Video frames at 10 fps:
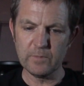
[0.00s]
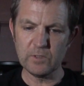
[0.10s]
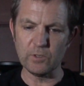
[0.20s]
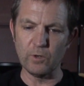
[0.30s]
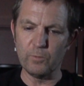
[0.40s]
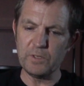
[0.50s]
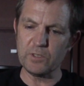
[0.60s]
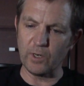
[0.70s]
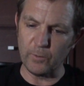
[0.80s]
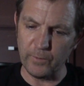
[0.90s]
So we
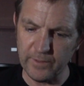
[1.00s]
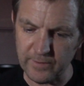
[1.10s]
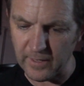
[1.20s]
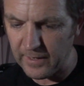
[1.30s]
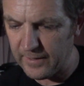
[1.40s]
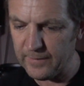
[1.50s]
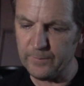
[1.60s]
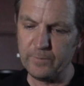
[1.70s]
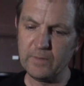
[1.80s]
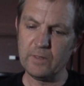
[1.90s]
start with uh,
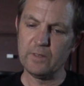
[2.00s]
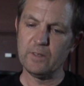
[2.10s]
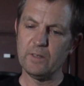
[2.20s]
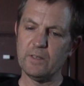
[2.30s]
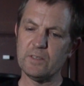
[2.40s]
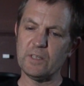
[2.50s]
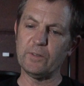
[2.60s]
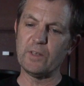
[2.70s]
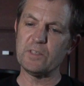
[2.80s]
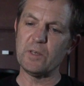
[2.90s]

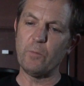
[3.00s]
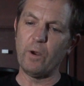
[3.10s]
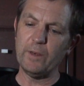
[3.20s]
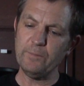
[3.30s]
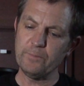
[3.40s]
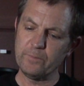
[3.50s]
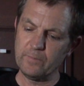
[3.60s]
Synchronicity 1